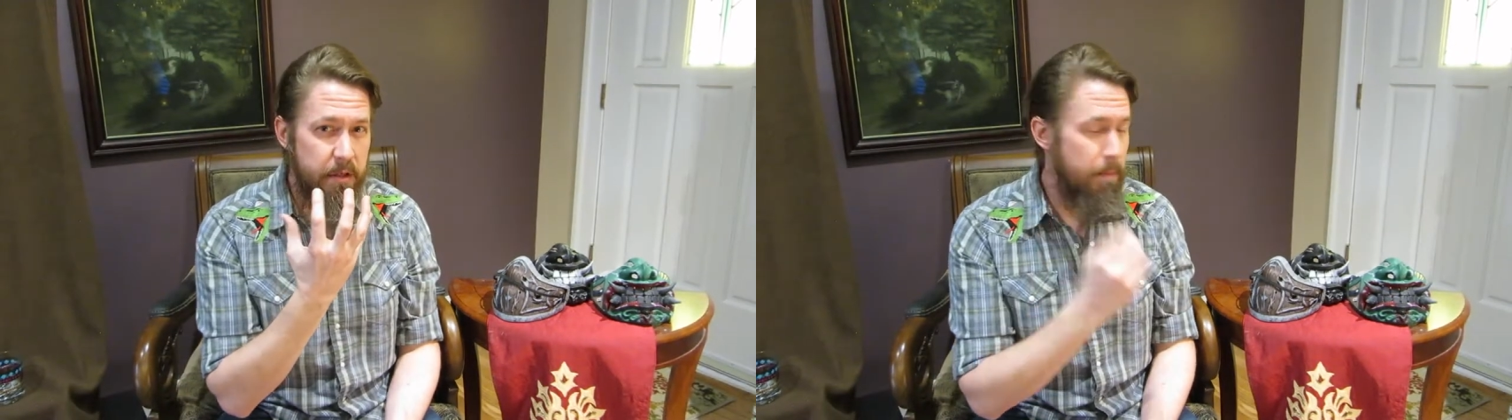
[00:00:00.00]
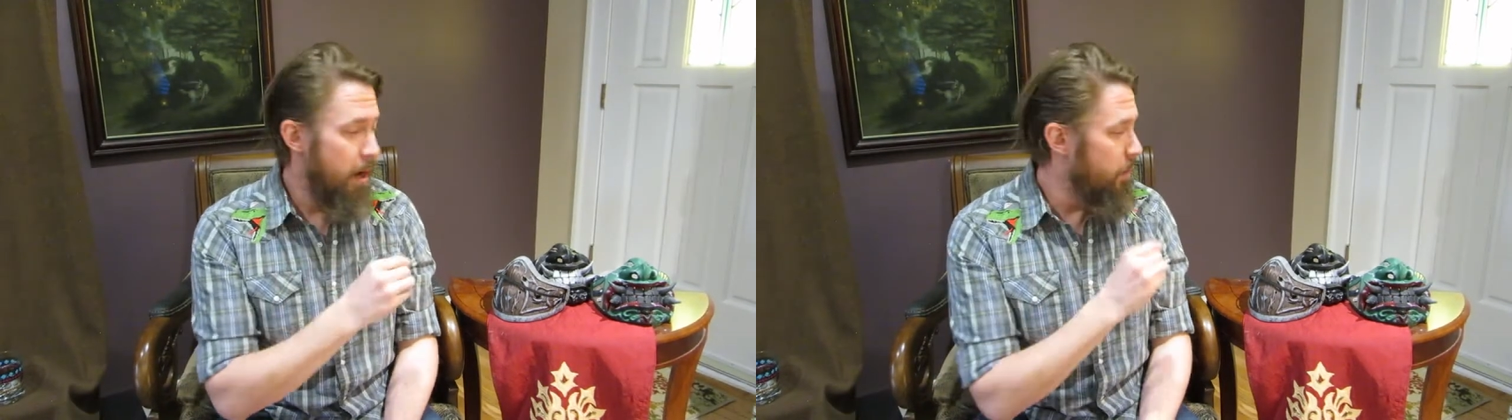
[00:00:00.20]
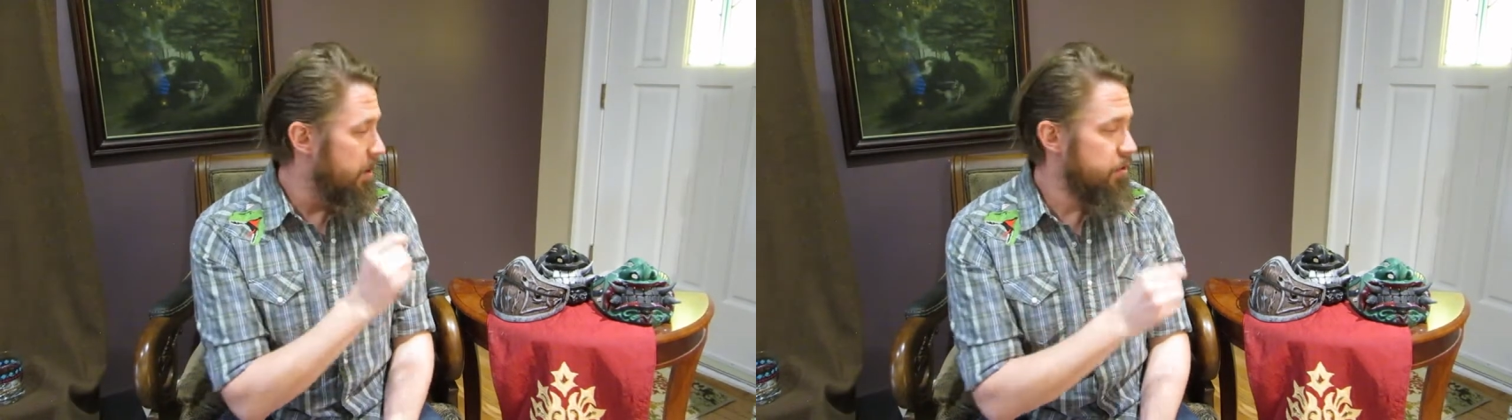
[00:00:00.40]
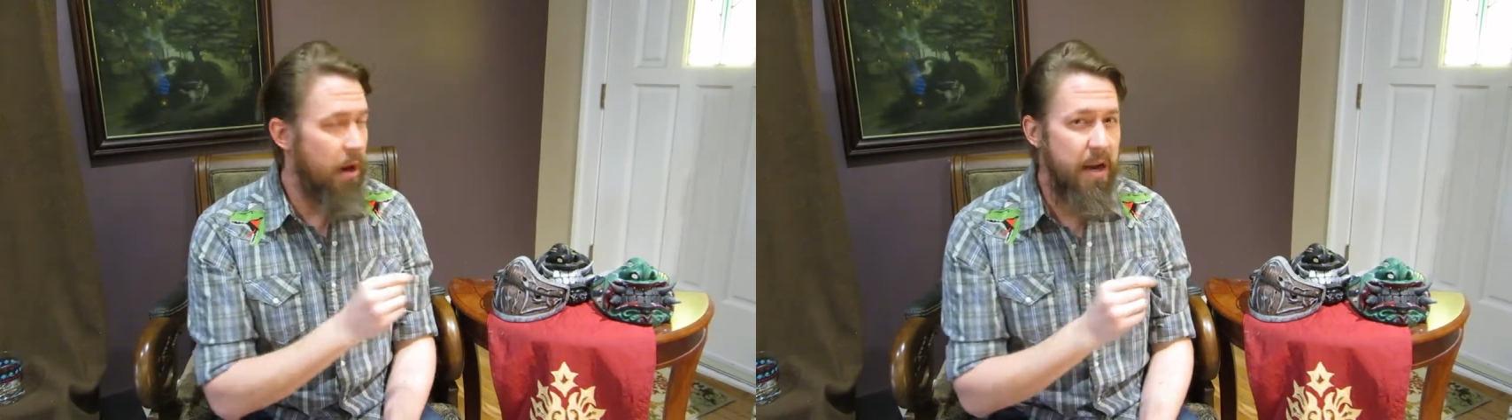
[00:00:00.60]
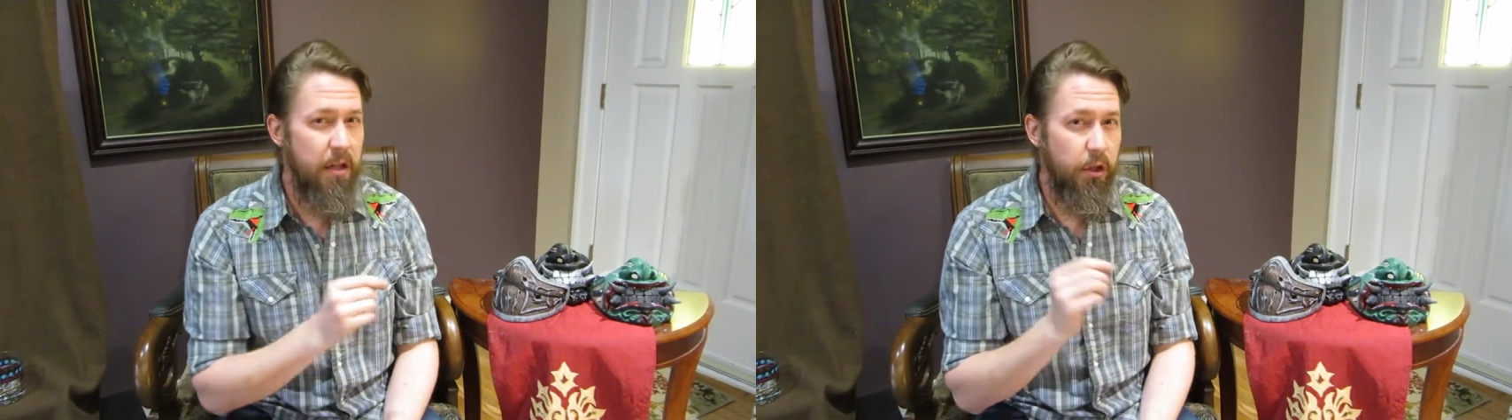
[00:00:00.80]
you might want to
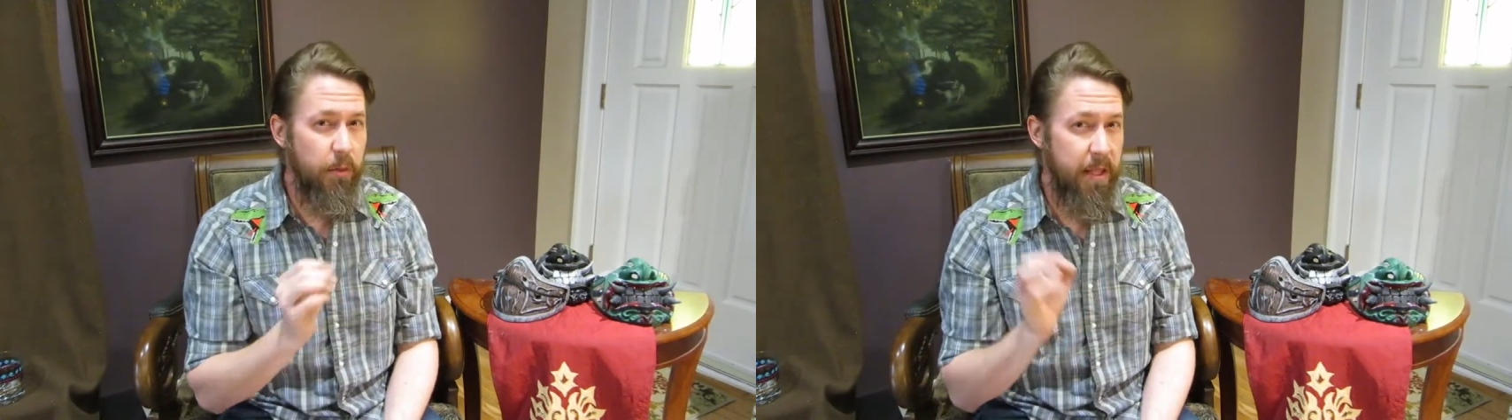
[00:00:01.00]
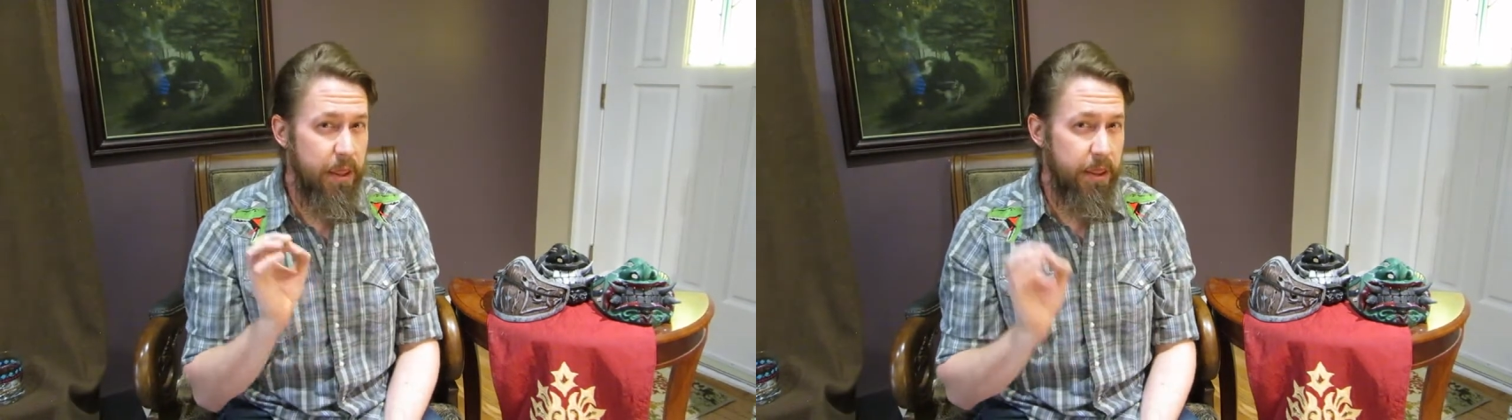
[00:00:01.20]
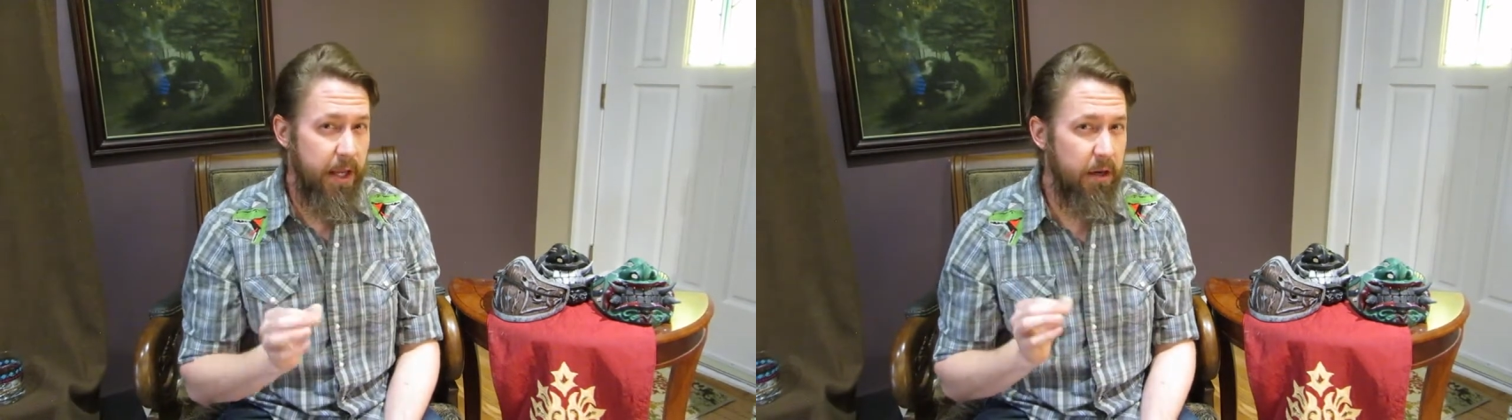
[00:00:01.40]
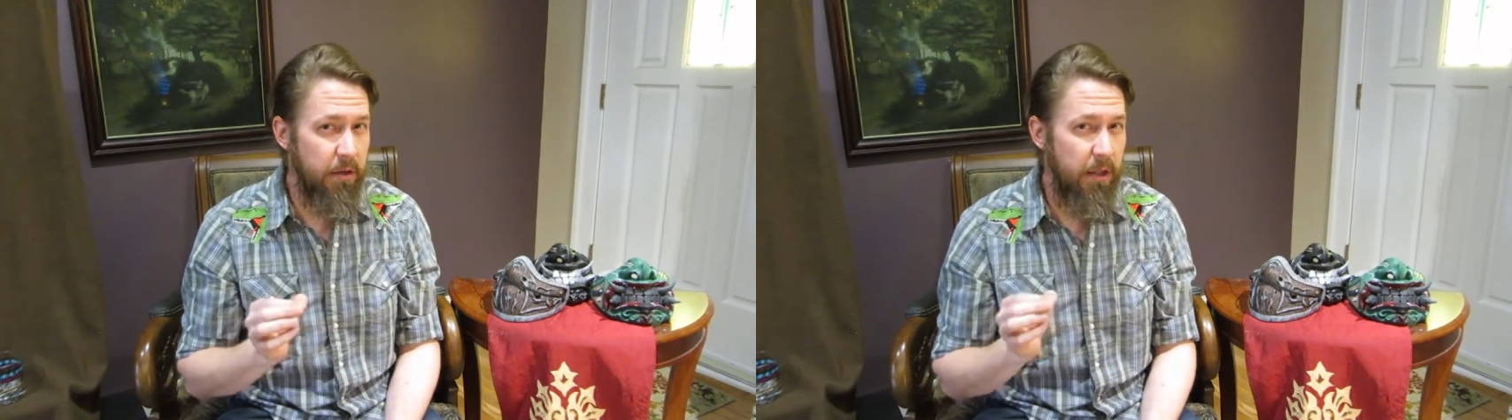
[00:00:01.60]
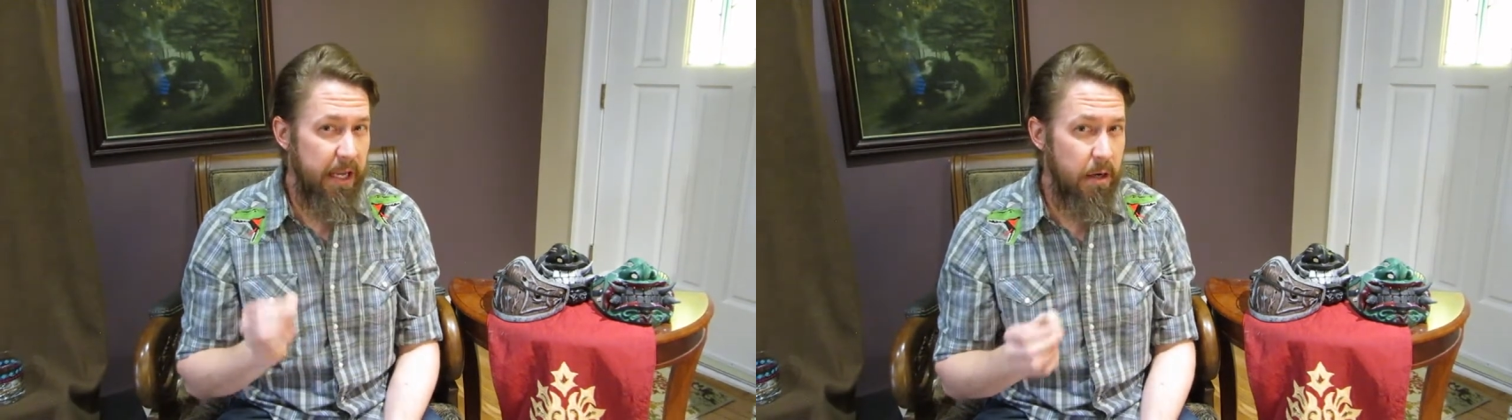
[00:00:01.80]
try a little bit thicker
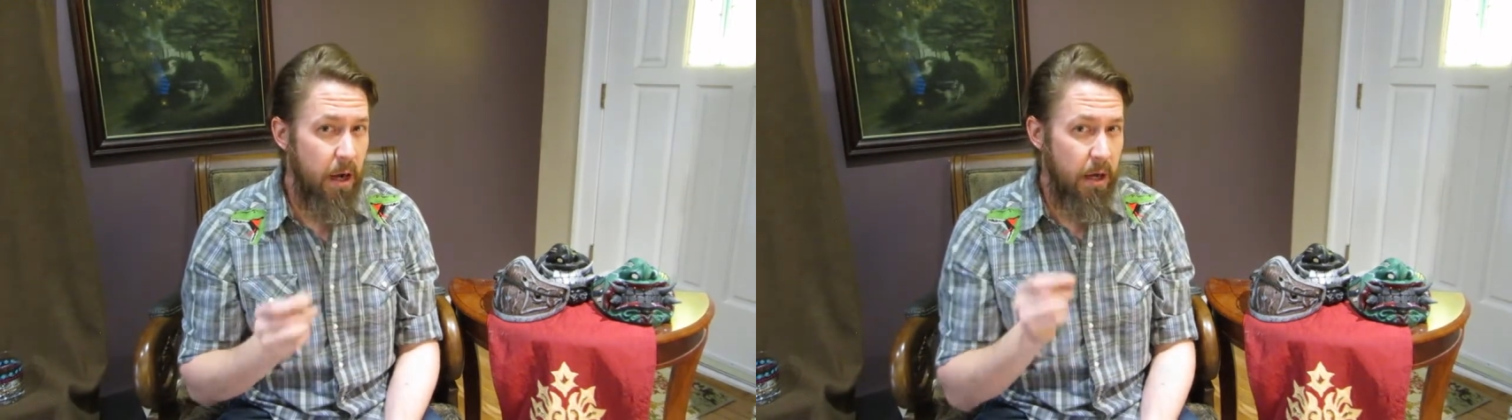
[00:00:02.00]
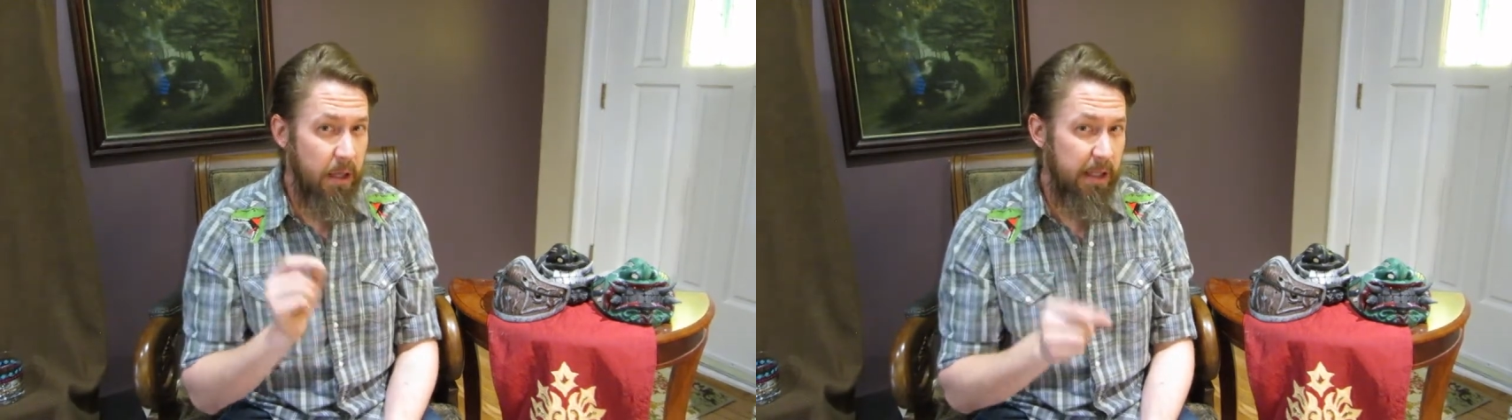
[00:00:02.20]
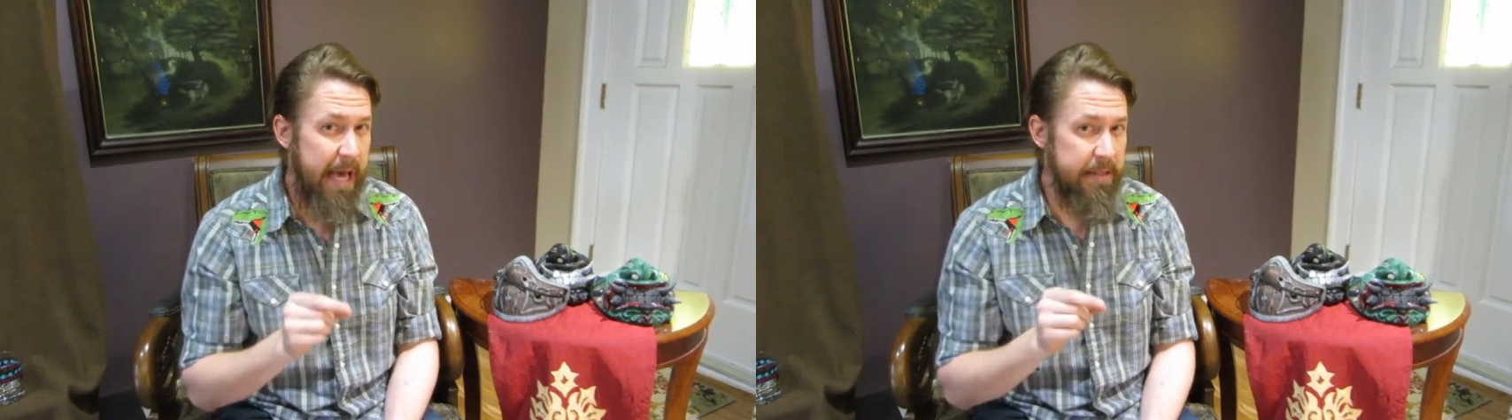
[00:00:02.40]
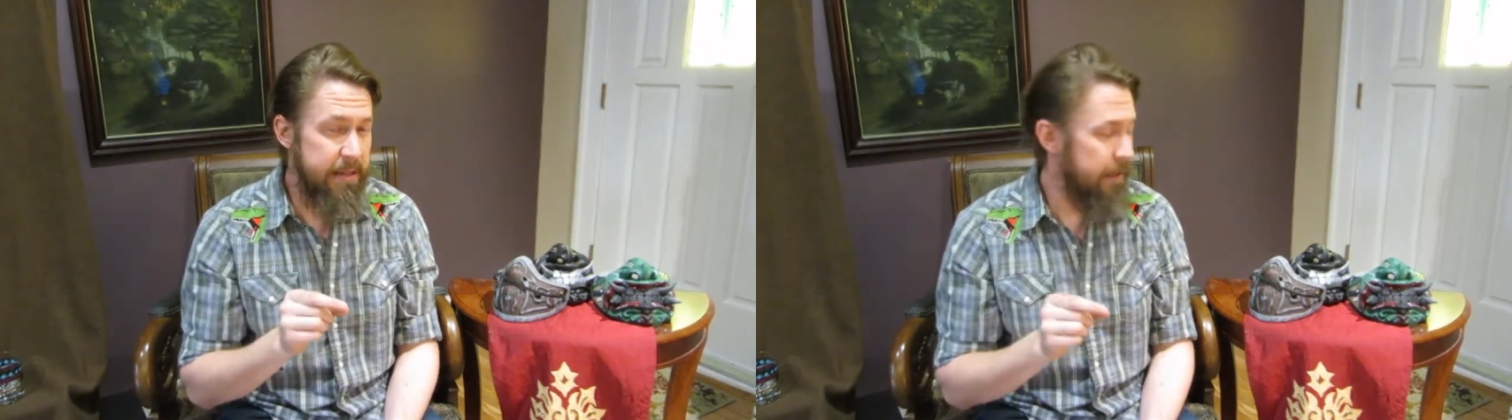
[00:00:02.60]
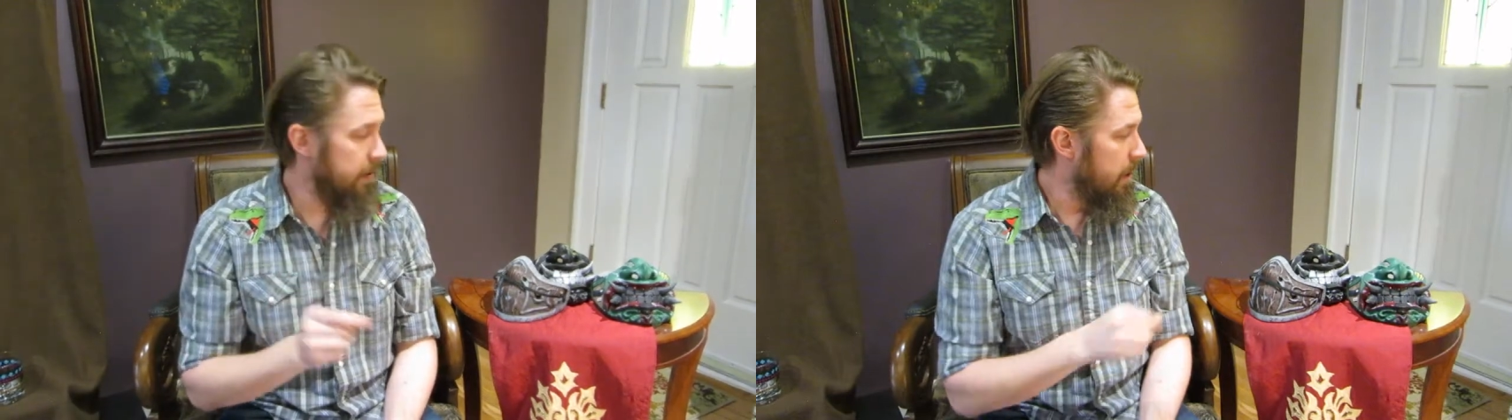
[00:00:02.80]

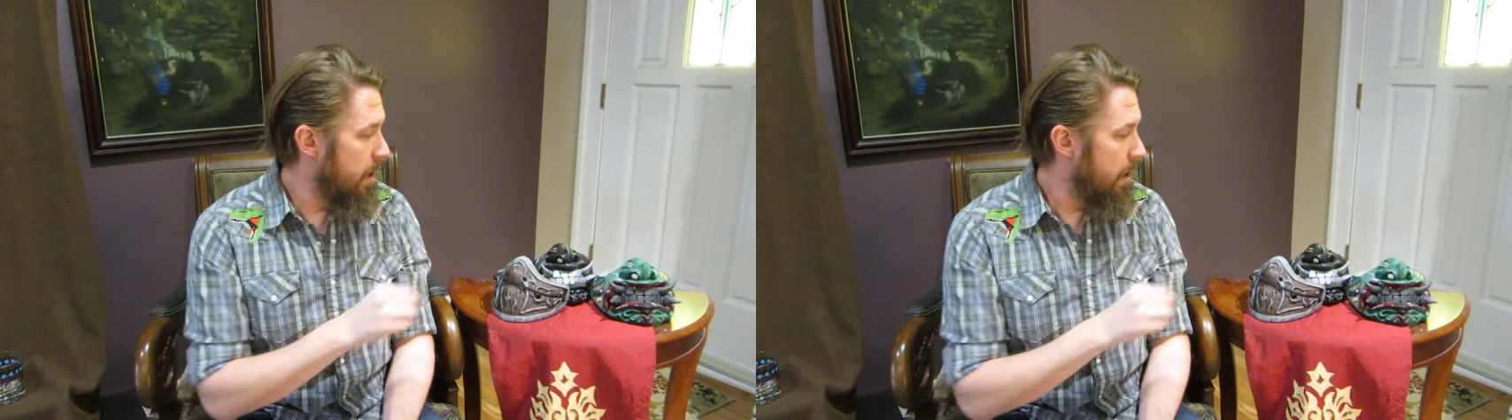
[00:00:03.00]
elastic.